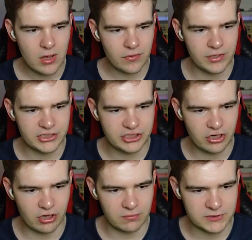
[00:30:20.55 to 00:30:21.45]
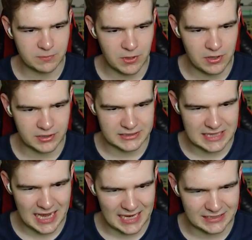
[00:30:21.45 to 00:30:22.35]
the Scotsman, as
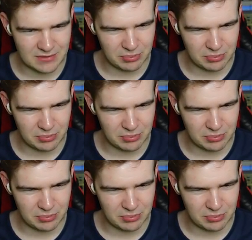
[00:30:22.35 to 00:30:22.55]
that is a